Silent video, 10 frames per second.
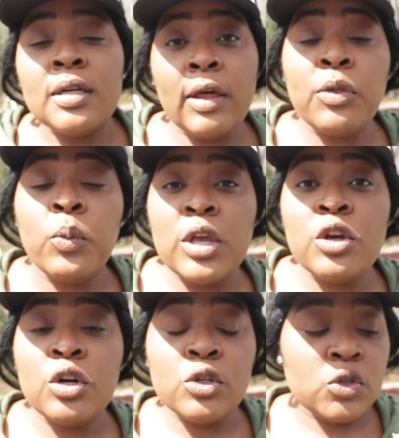Now, the way
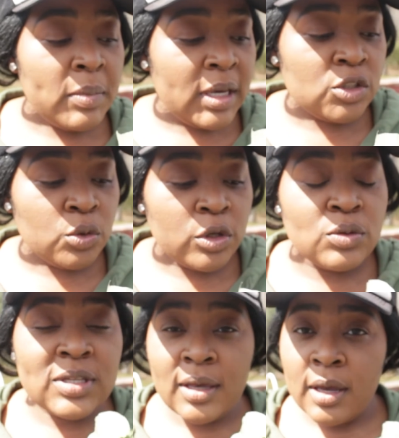you're going to make sure
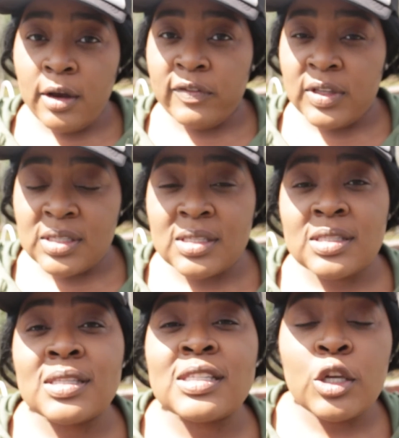you take care of this is
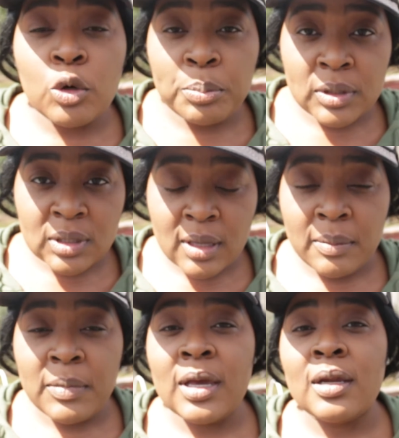to still put
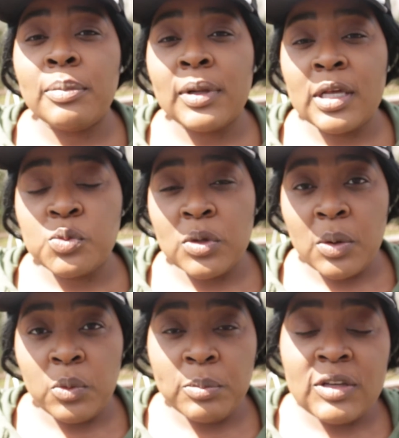them in a place where
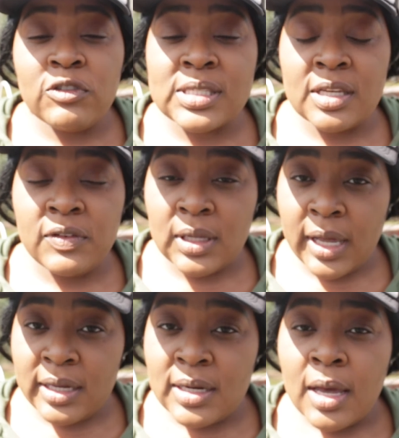they will be receiving
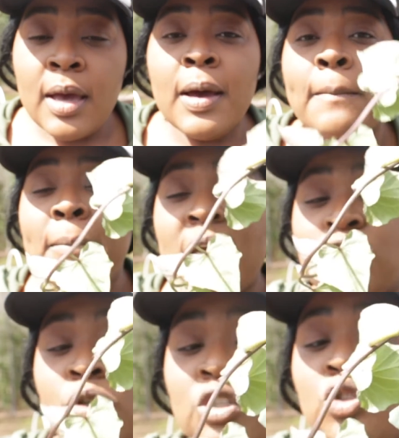light. Make
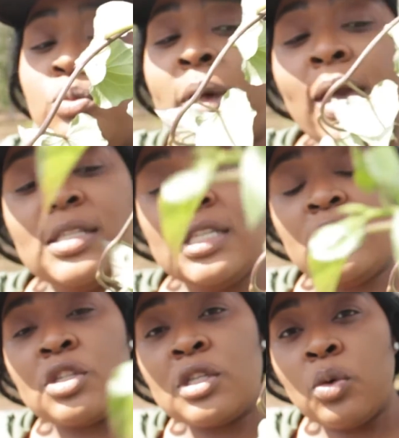sure that you pay
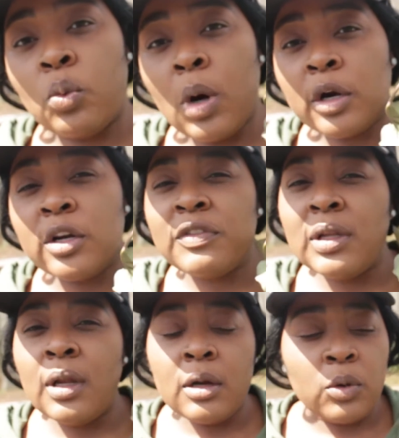attention to the water. If
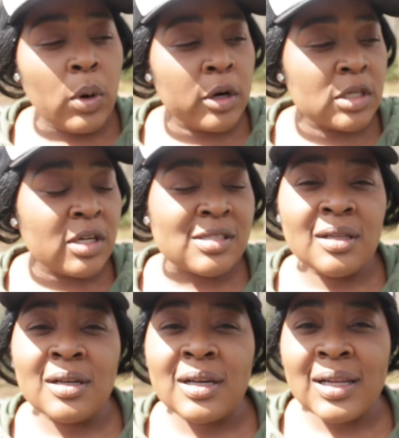the water starts
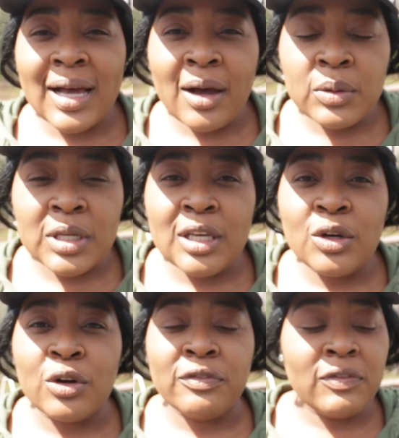to look
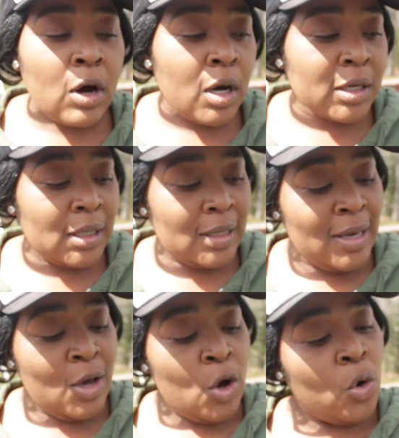cloudy or foggy,
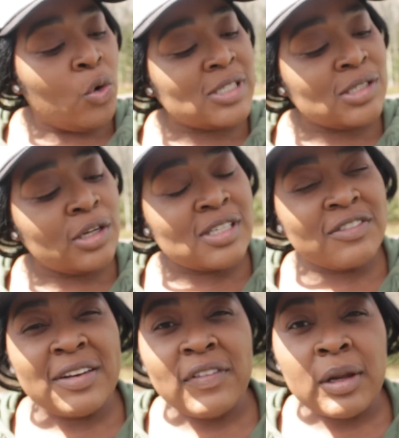or it's starting to
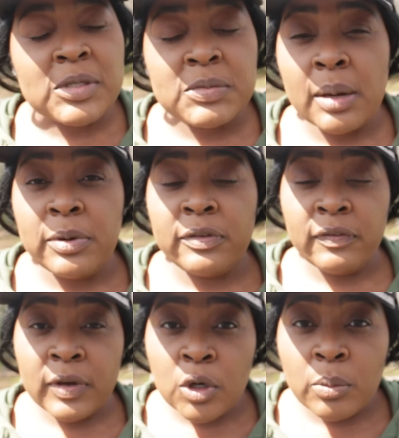develop some type of
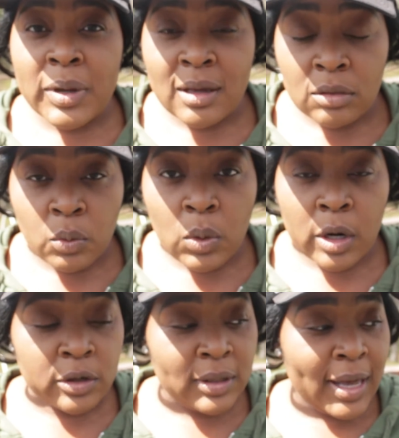film in the
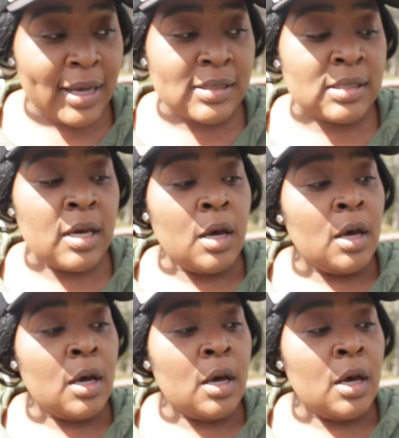water glass,